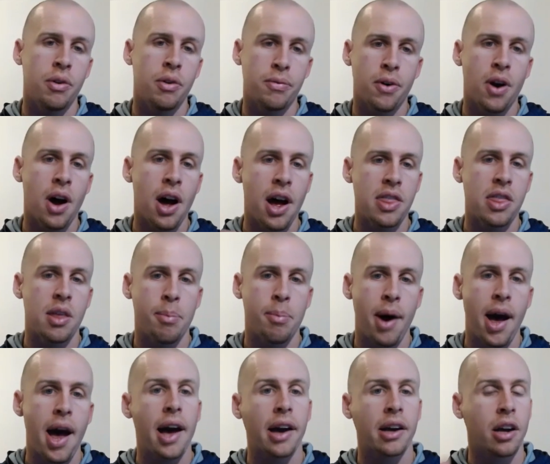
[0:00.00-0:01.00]
the front and the
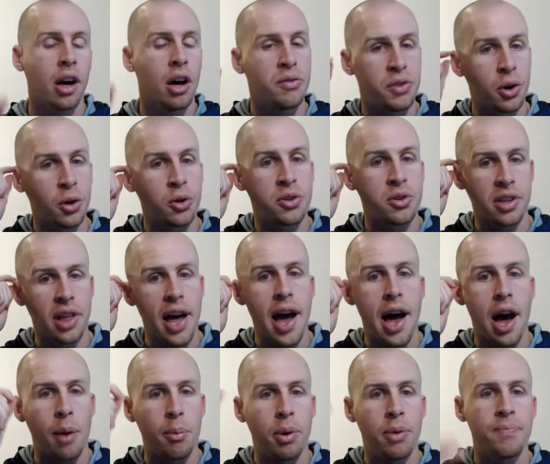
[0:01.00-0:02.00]
back of your
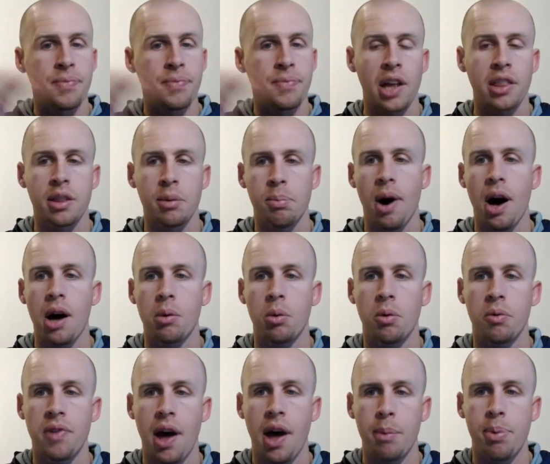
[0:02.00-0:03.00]
slab at the bottom
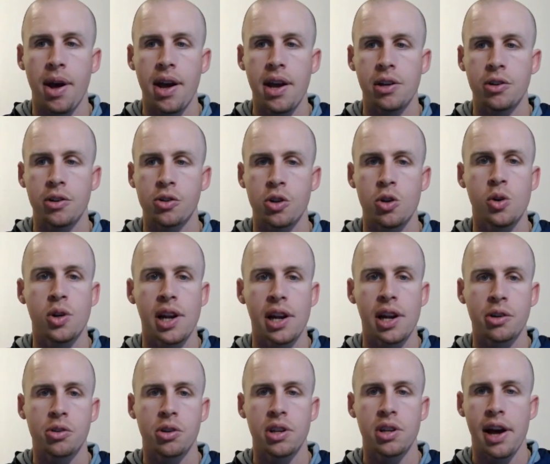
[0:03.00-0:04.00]
of that page. So you can
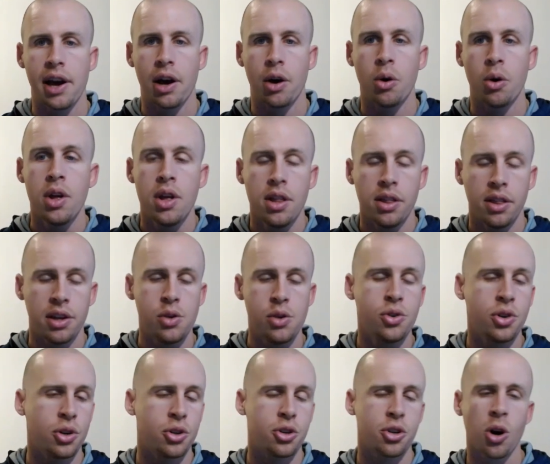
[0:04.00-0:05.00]
actually now, they used
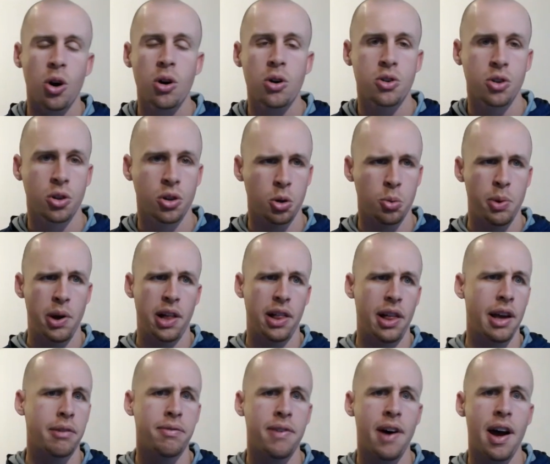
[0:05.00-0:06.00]
to charge a little bit,
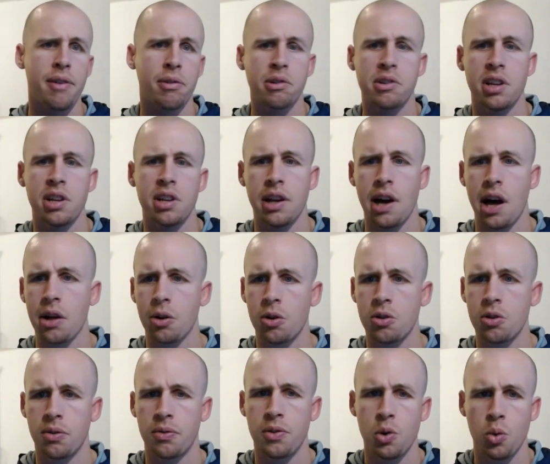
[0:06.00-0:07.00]
like $5 or
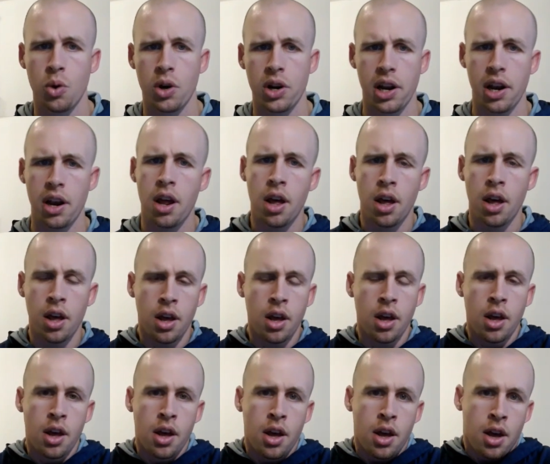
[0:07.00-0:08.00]
$10 if you wanted
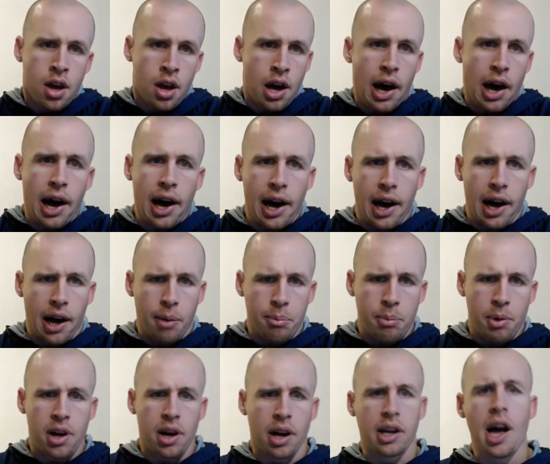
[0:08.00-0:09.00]

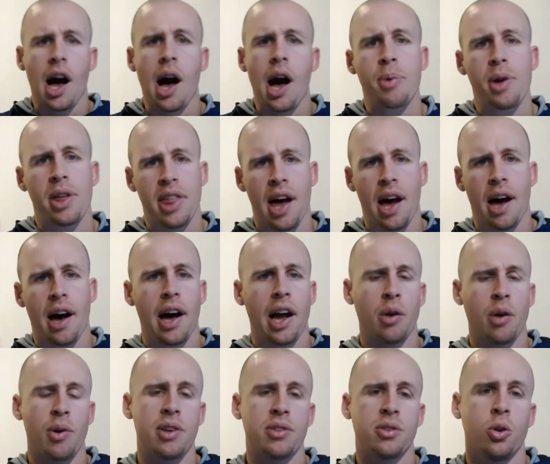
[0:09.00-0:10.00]
a copy of that high
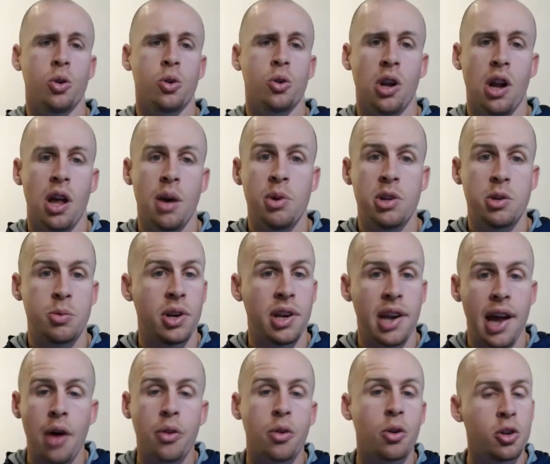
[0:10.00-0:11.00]
resolution image, but
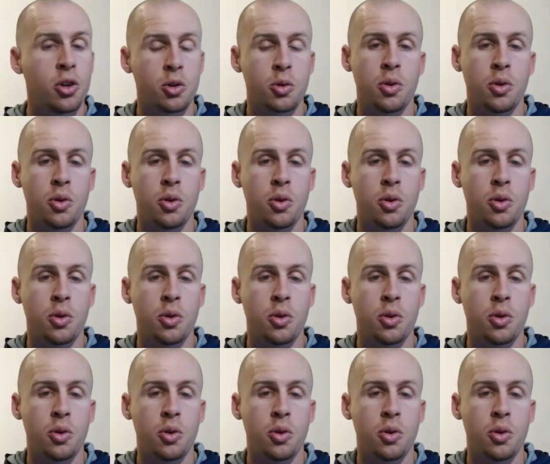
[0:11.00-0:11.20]
now they're